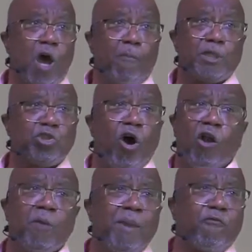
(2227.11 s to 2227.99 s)
but you'll
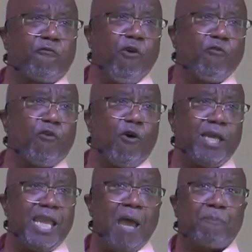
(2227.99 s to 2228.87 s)
only be fruitful
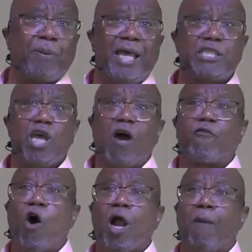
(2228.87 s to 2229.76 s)
in that place
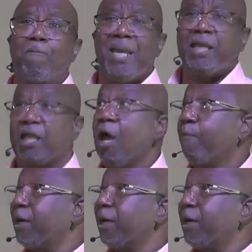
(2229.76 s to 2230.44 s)
for a minute.